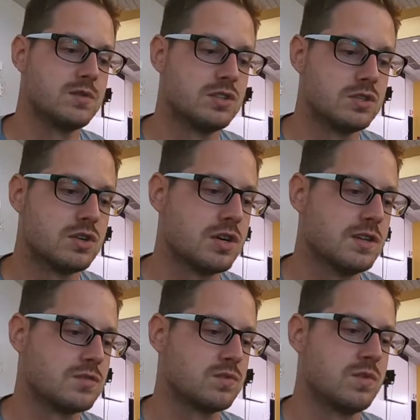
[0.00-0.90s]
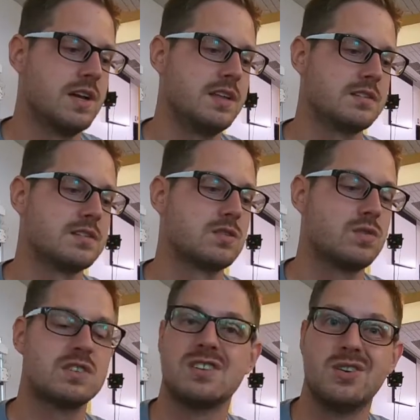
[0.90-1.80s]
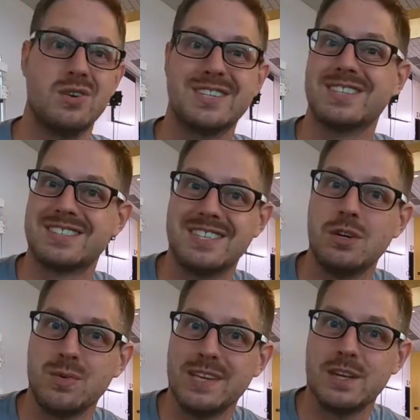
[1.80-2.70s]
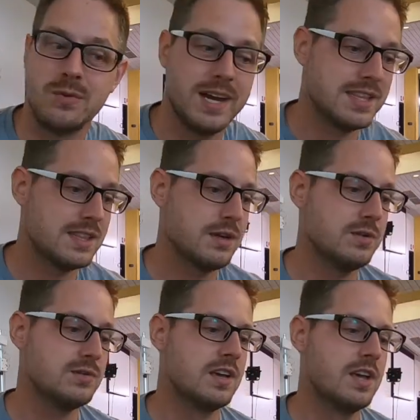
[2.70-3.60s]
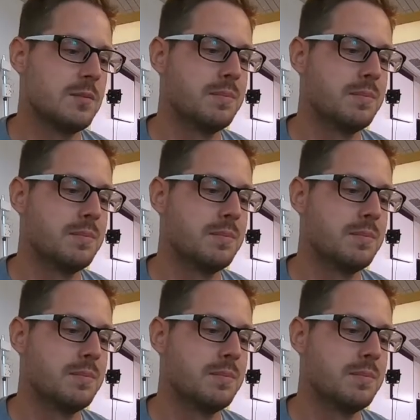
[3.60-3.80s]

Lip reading: those endurance runs, Kristen Holta is still really great at those,